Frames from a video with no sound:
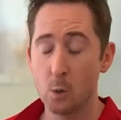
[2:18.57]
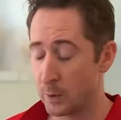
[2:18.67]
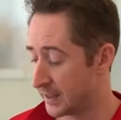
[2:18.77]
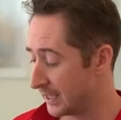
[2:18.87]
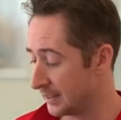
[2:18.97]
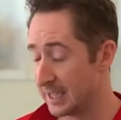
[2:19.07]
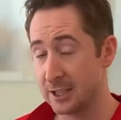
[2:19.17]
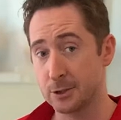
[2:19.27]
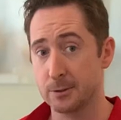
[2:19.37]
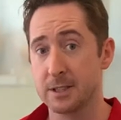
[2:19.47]
within the
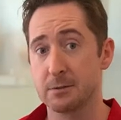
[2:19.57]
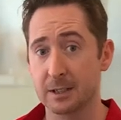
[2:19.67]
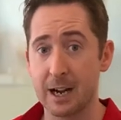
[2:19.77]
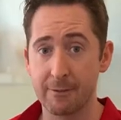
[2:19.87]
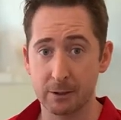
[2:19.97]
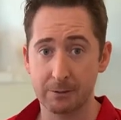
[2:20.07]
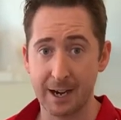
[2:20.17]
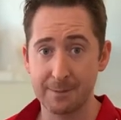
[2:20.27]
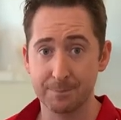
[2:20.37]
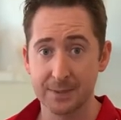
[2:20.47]
injury's recovery
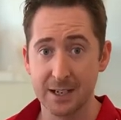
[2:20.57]
rate.